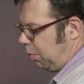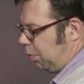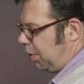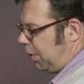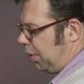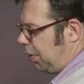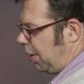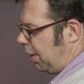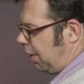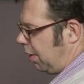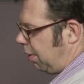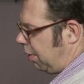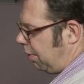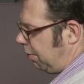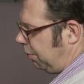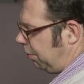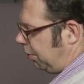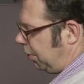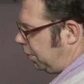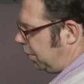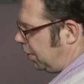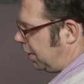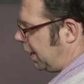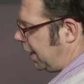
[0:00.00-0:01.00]
with our
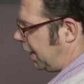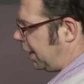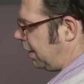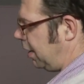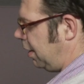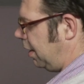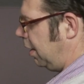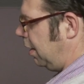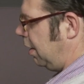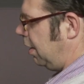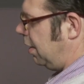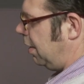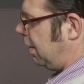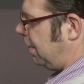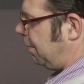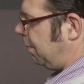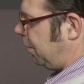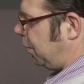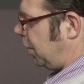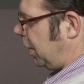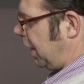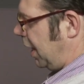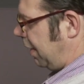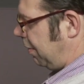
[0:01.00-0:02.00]
fluid head,
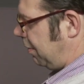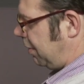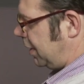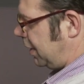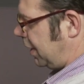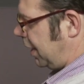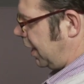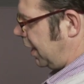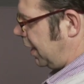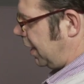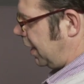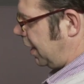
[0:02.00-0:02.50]
we have a tie